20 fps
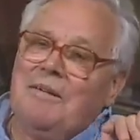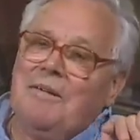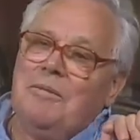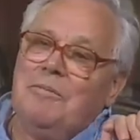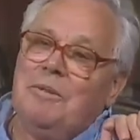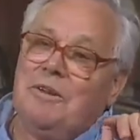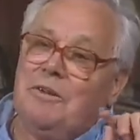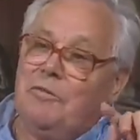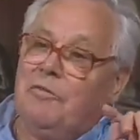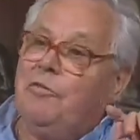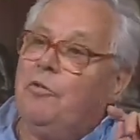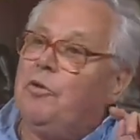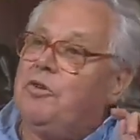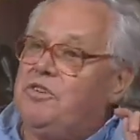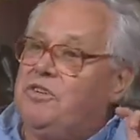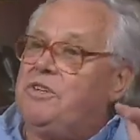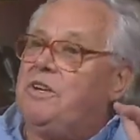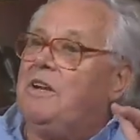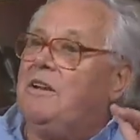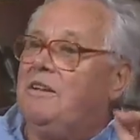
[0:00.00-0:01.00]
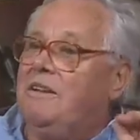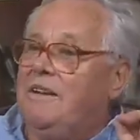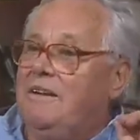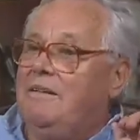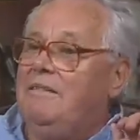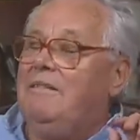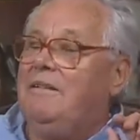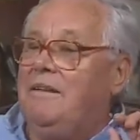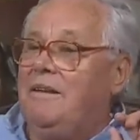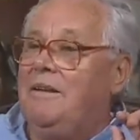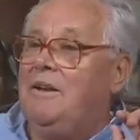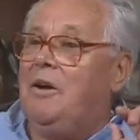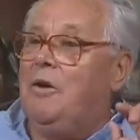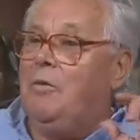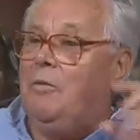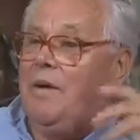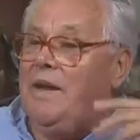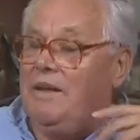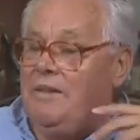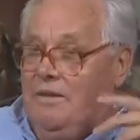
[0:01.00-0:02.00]
But unfortunately, you know,
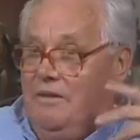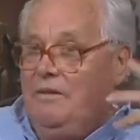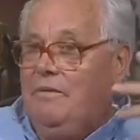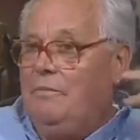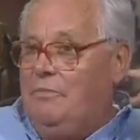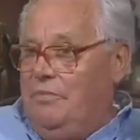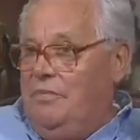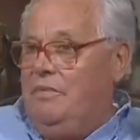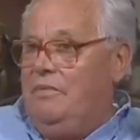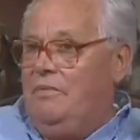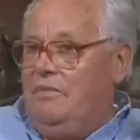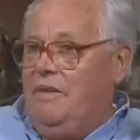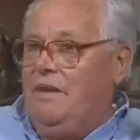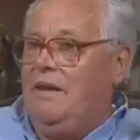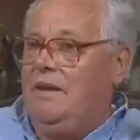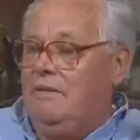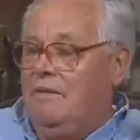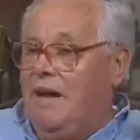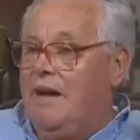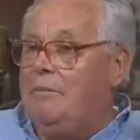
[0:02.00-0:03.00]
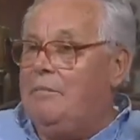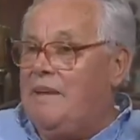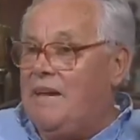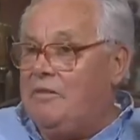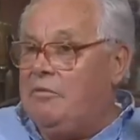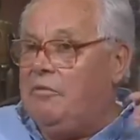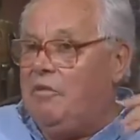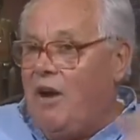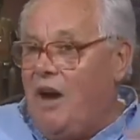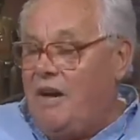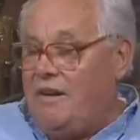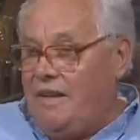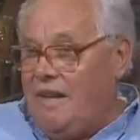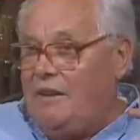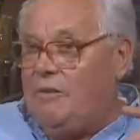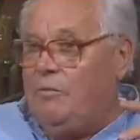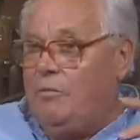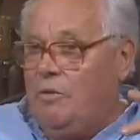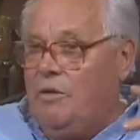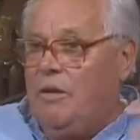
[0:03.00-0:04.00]
when it came that far
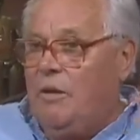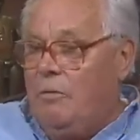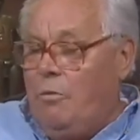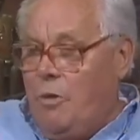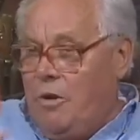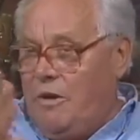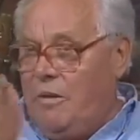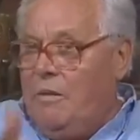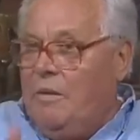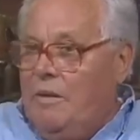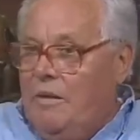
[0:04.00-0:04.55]
that they were